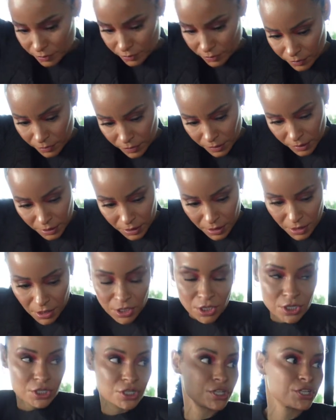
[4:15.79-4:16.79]
How was the
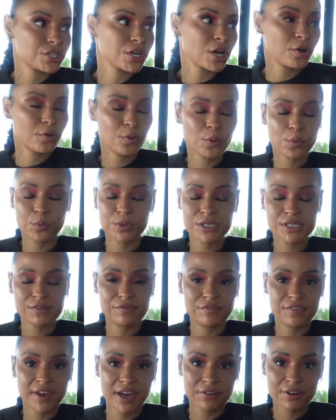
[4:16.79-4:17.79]
show? Show was
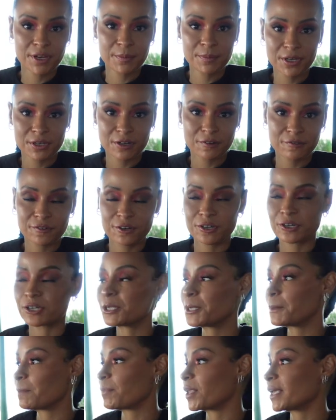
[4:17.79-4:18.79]
very
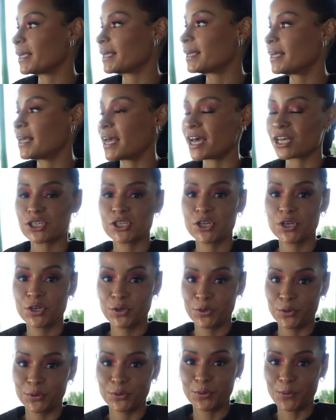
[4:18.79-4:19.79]
beautiful. Guess
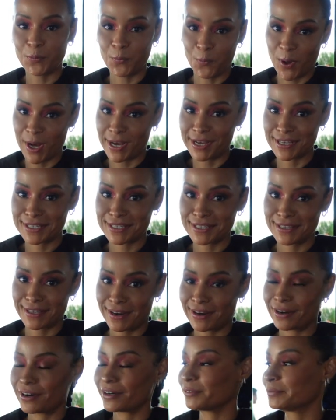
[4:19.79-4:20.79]
who was
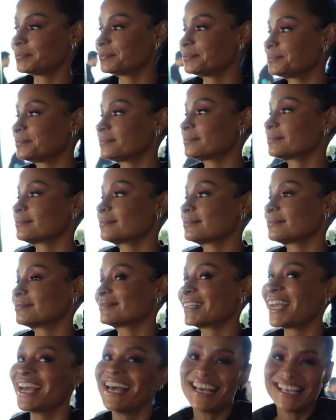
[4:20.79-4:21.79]
there?
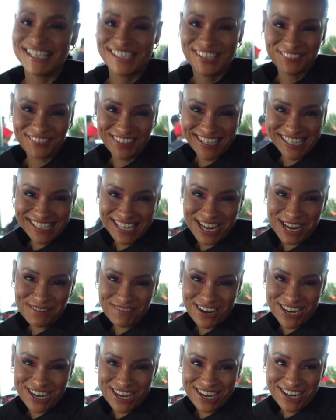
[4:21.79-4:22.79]
Sophia
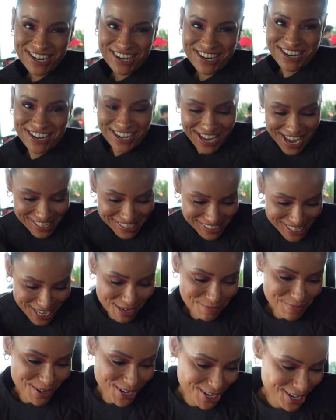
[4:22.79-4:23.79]
Steinberg. Hey
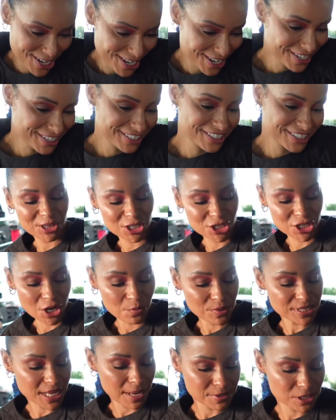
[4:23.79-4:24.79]
Steinberg. the
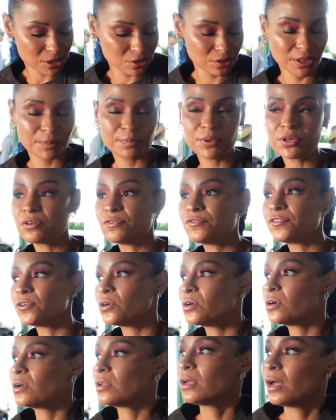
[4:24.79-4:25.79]
show was absolutely
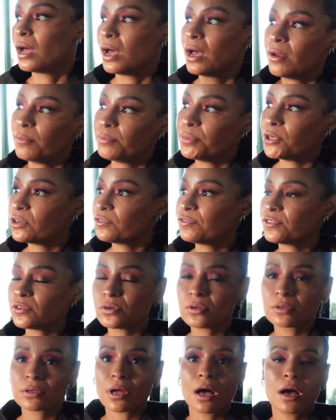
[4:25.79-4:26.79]
beautiful.
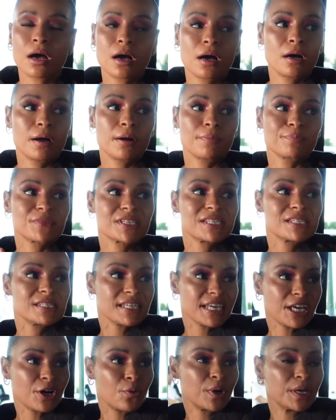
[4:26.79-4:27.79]
Beautiful
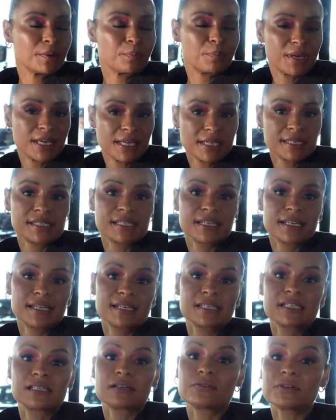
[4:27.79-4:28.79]
sequin
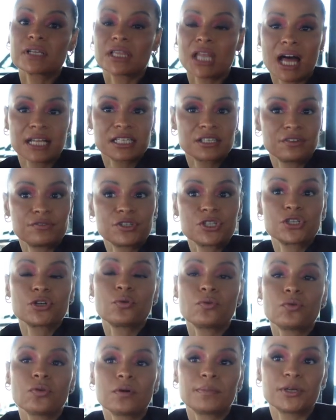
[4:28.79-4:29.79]
pieces. There were lots of
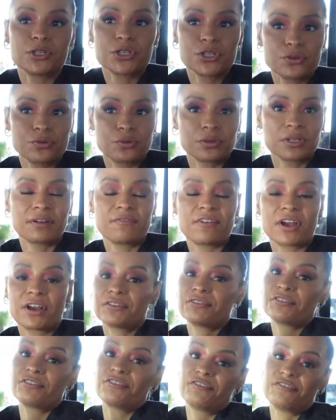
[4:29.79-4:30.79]
tulle, but tulle in a
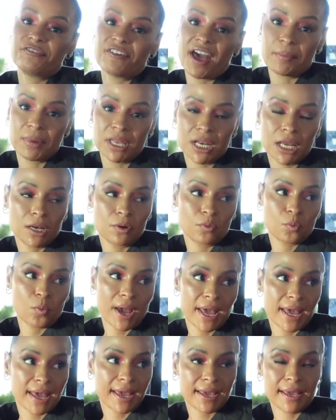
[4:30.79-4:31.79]
very feminine
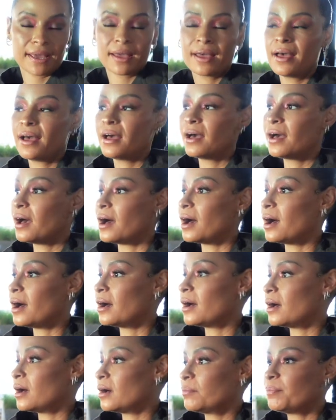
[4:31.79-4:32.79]
way.
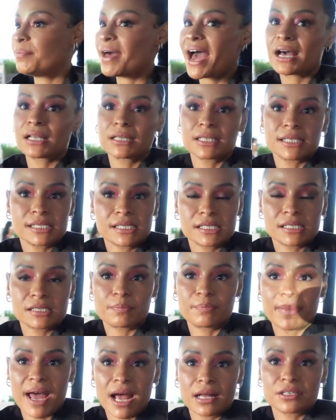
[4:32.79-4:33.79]

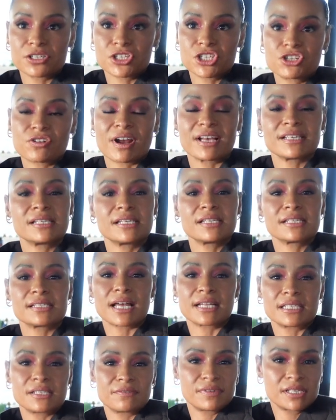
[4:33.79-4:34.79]
Backless dresses,
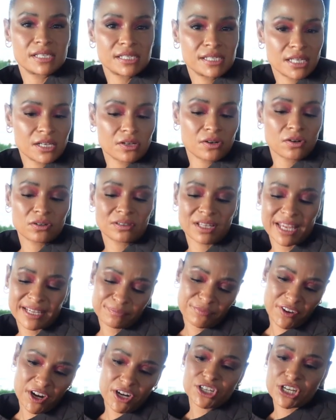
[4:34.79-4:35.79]
lots of silk,
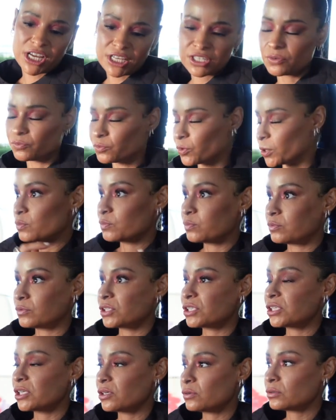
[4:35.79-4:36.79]
like very Jason Wu.
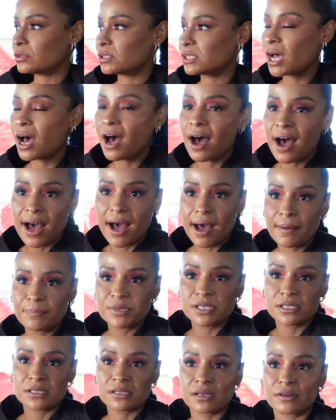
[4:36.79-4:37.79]
Silk
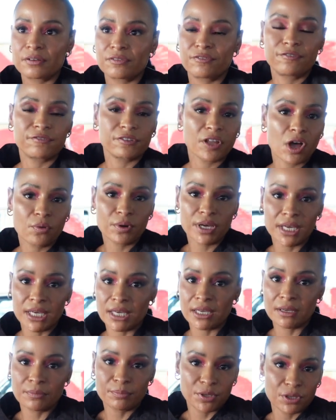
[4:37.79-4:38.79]
tops,
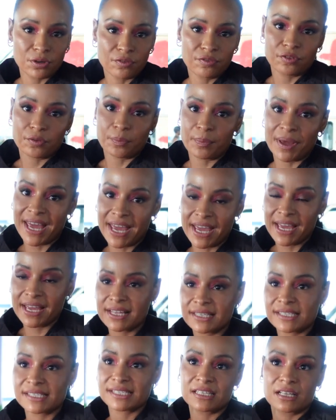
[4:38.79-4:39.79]
flowy, beautiful
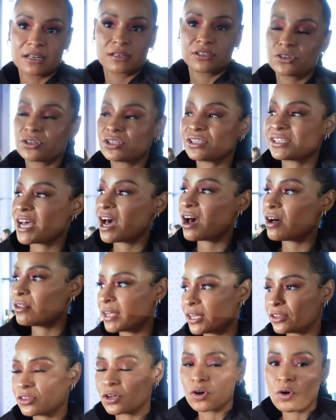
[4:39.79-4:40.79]
pants. You can tell
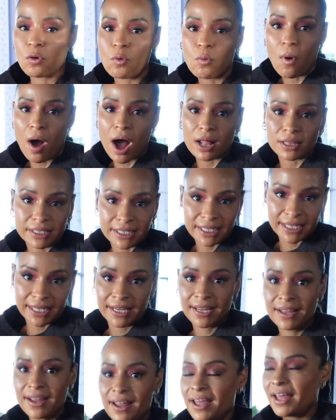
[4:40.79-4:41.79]
like the
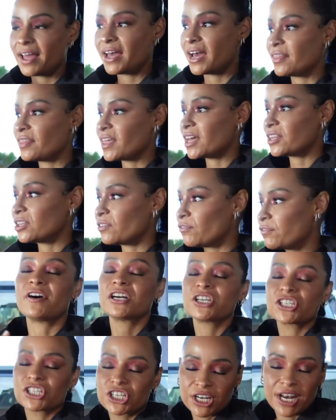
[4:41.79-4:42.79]
quality, and then the
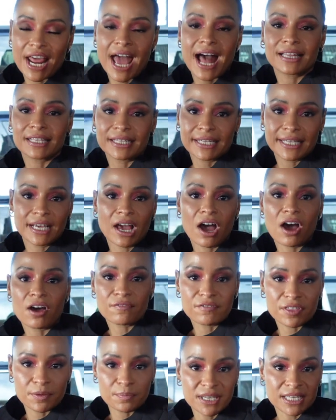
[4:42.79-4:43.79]
functionality
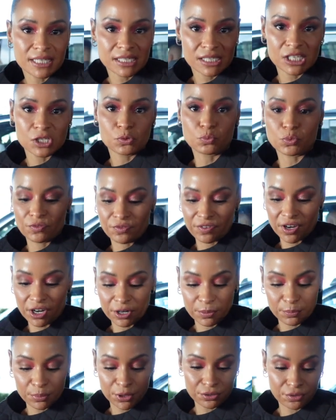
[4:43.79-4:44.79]
of the pieces were
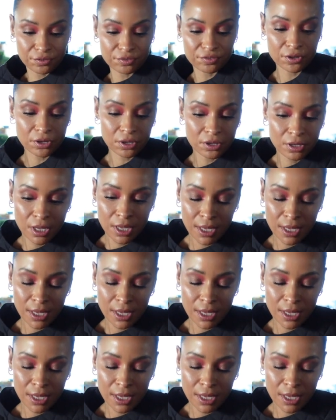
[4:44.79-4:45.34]
very beautiful.